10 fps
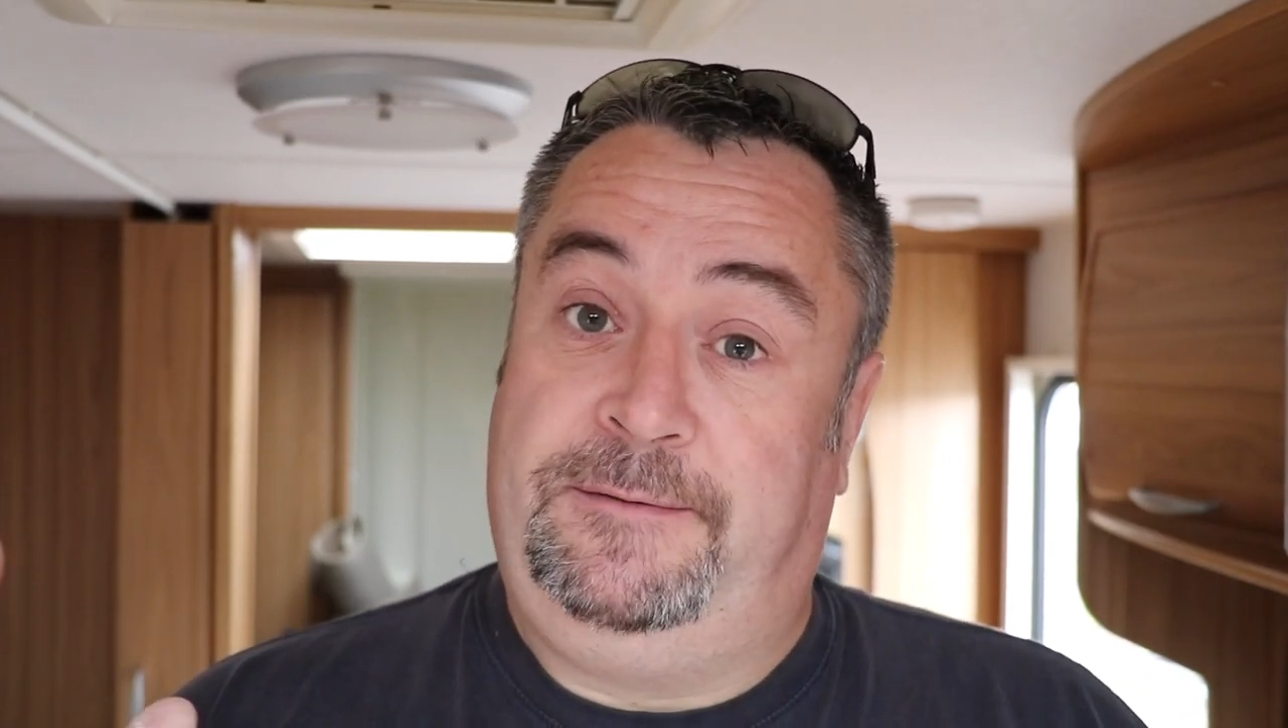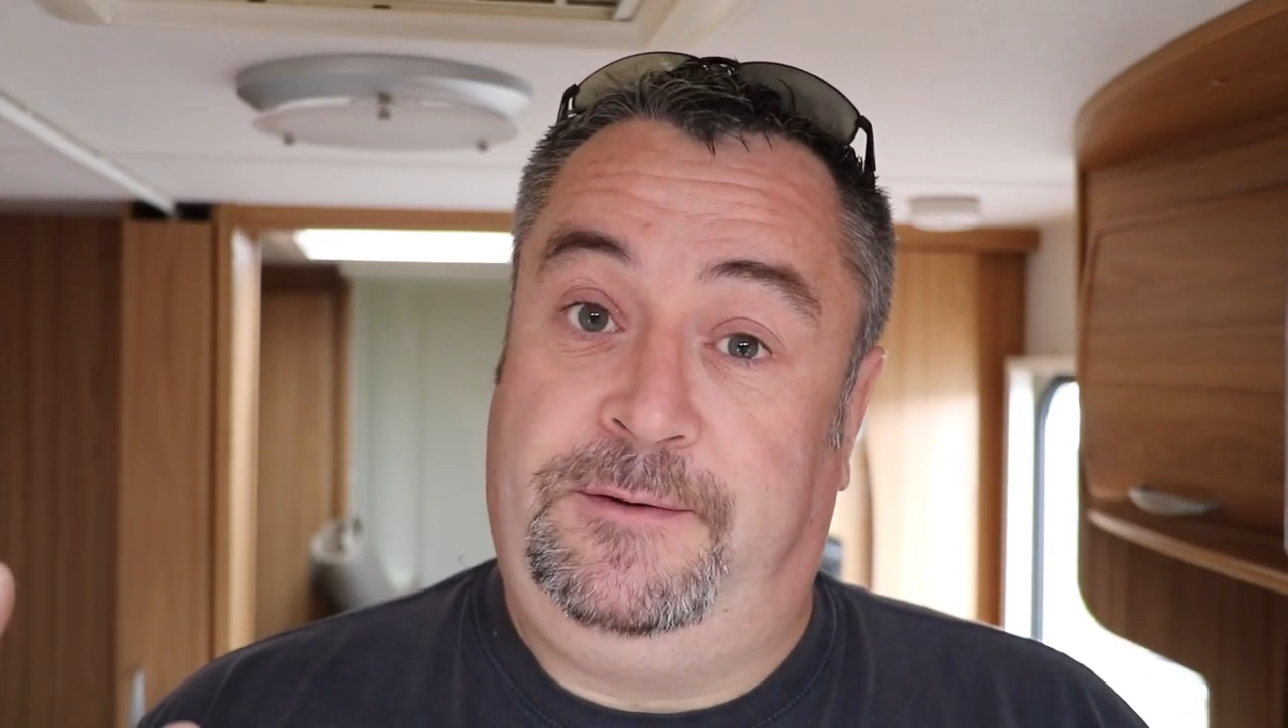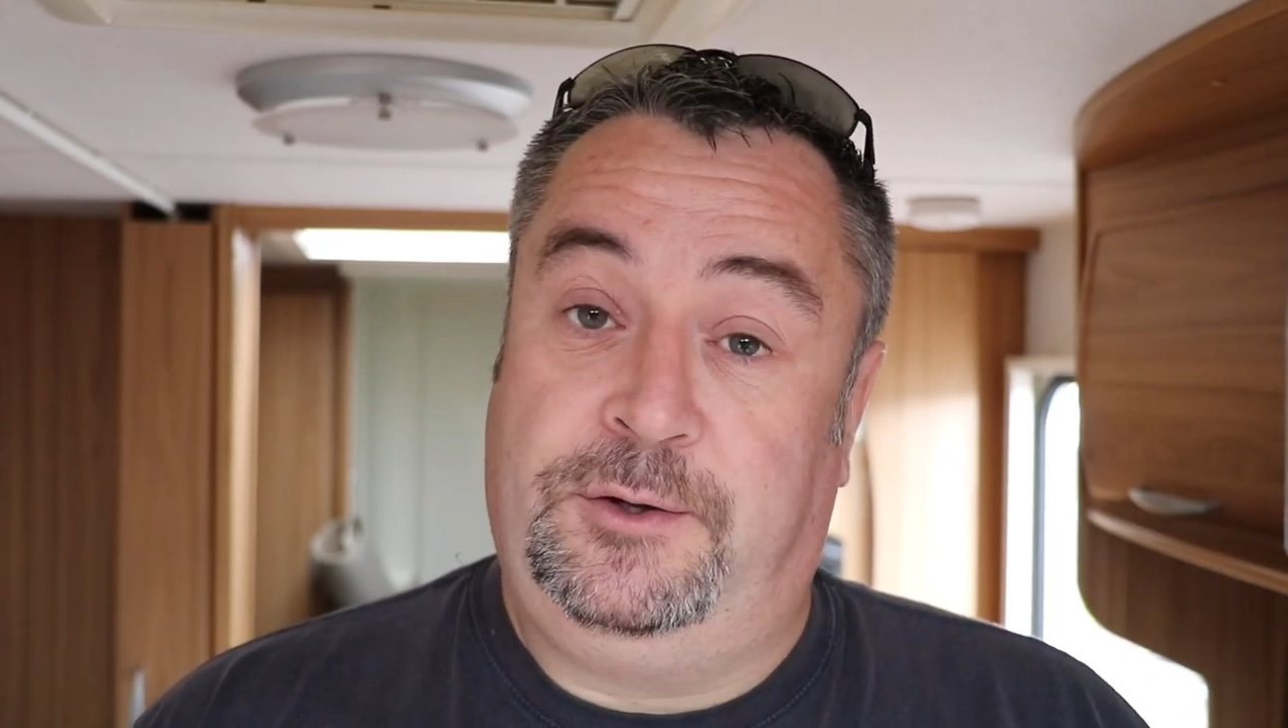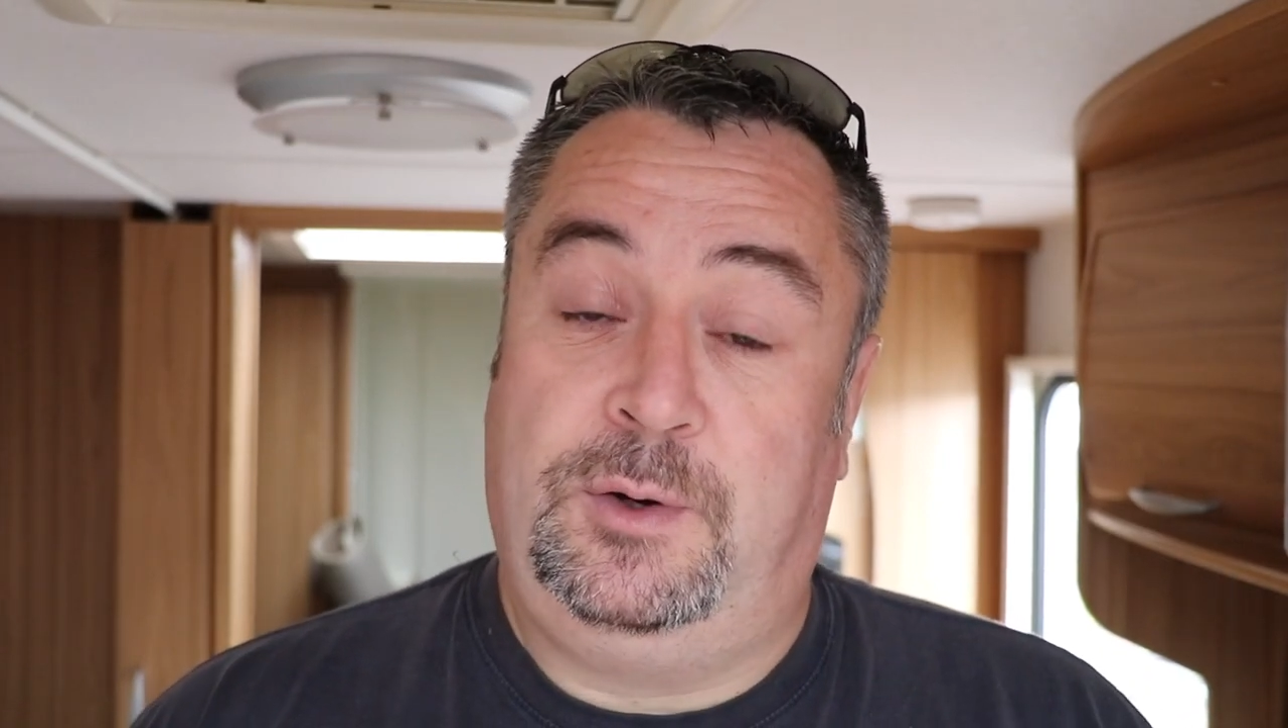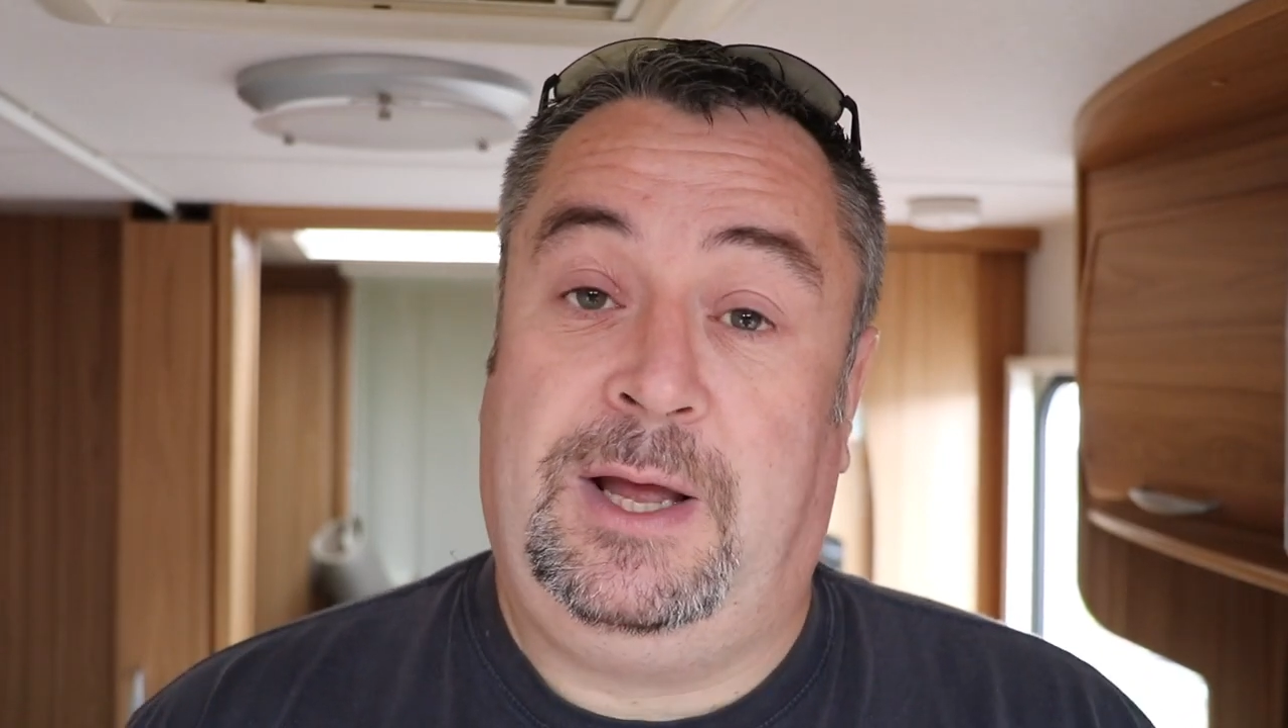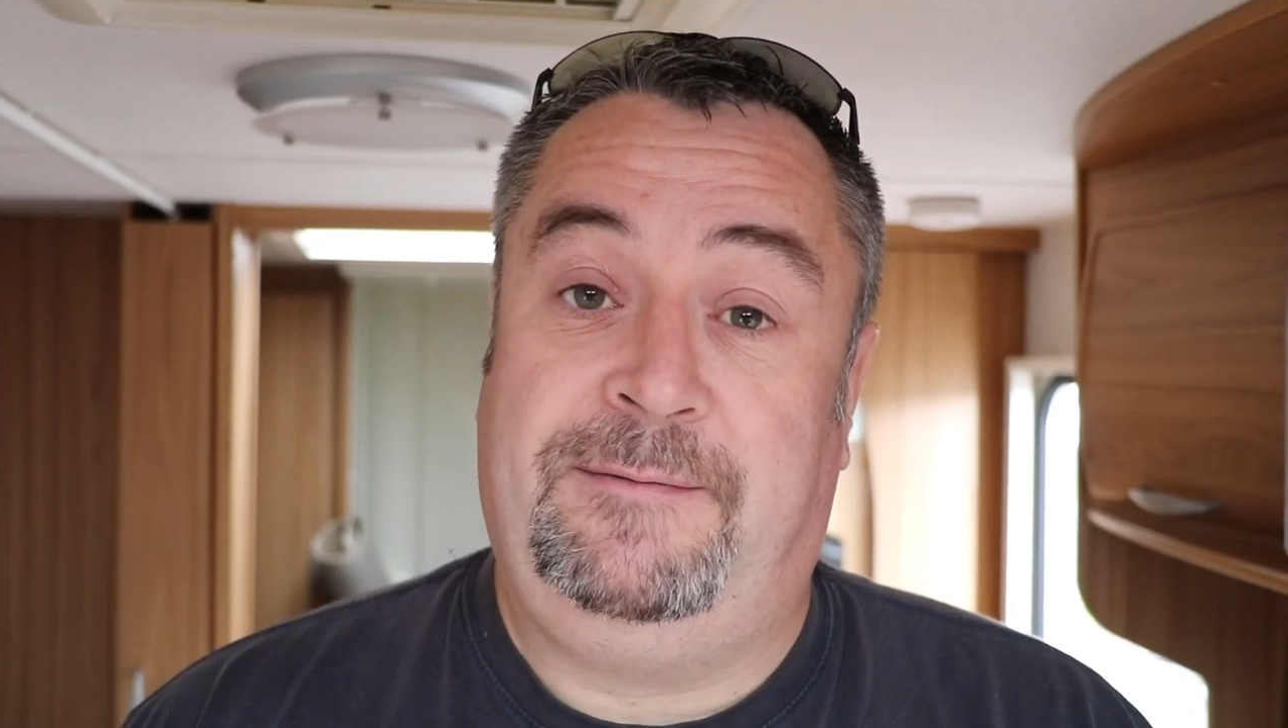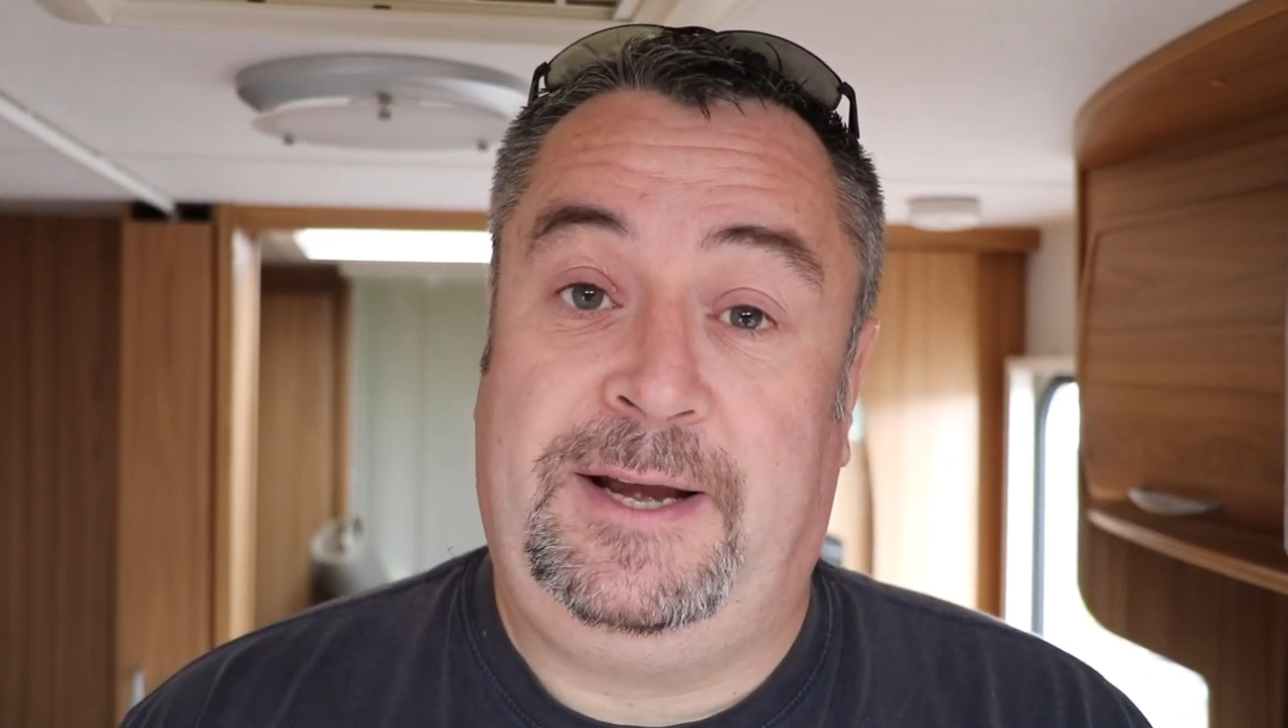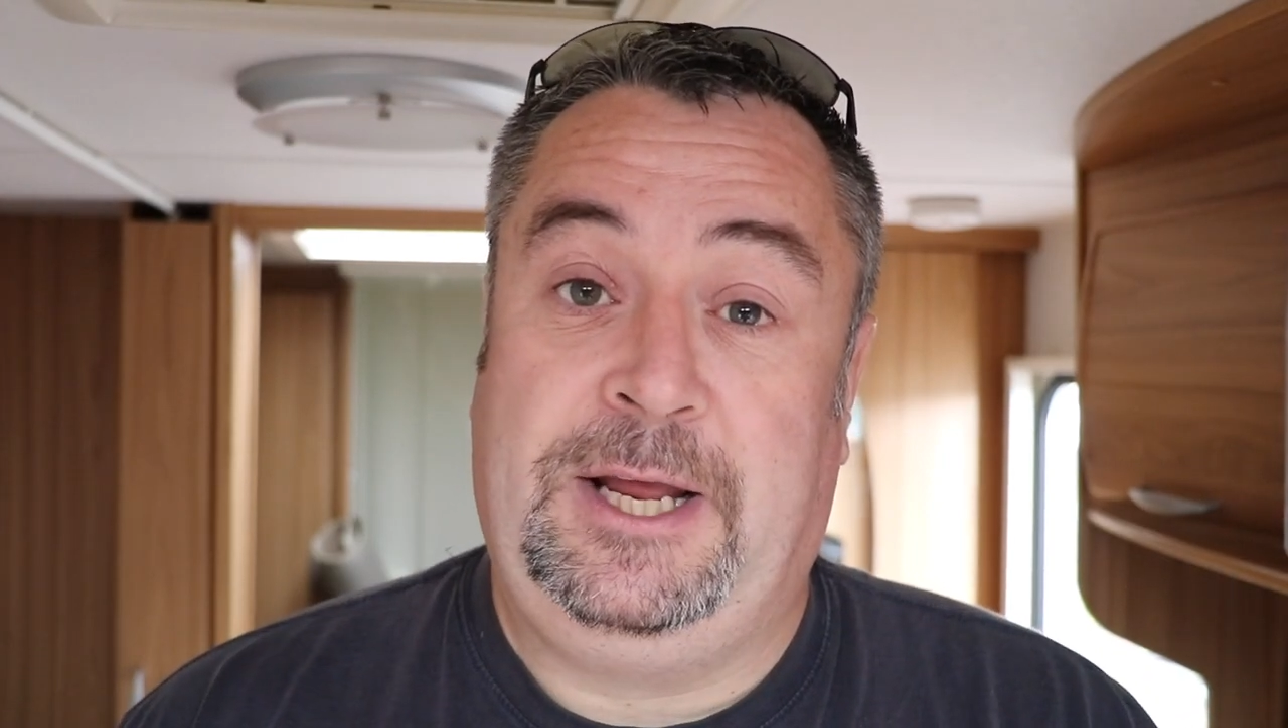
if you do have